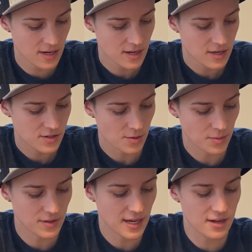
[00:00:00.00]
So I put
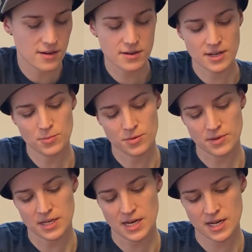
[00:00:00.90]
that on, I put my
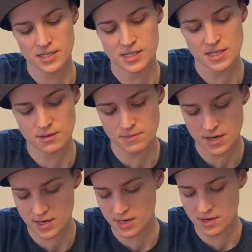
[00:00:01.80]
next clean
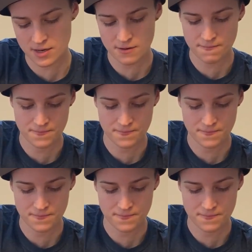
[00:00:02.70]
bearing on.